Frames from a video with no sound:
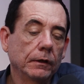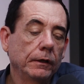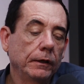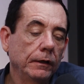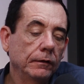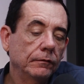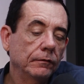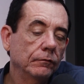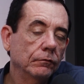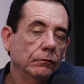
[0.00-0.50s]

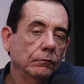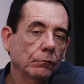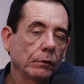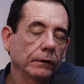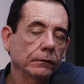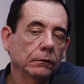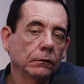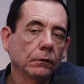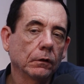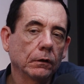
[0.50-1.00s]
it is
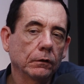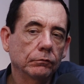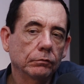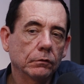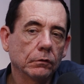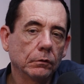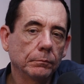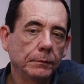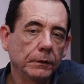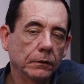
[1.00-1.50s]
quite
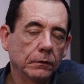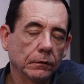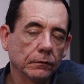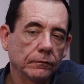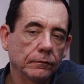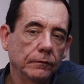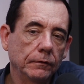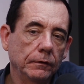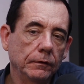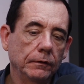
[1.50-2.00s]
logical,
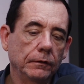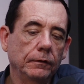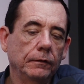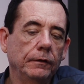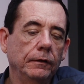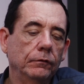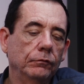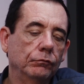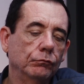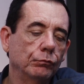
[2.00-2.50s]
because
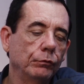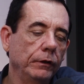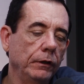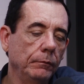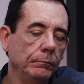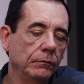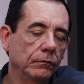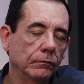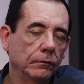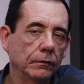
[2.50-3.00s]
the
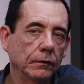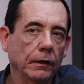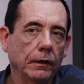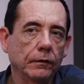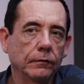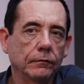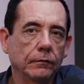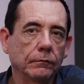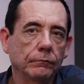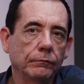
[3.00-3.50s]
extremes
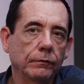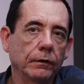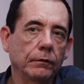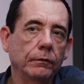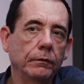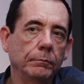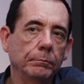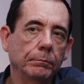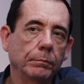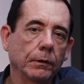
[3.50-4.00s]
has a
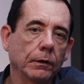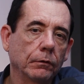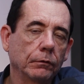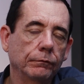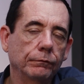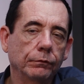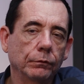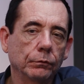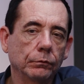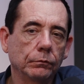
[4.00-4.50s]
very
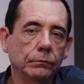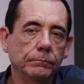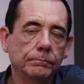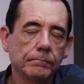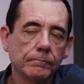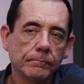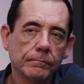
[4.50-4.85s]
powerful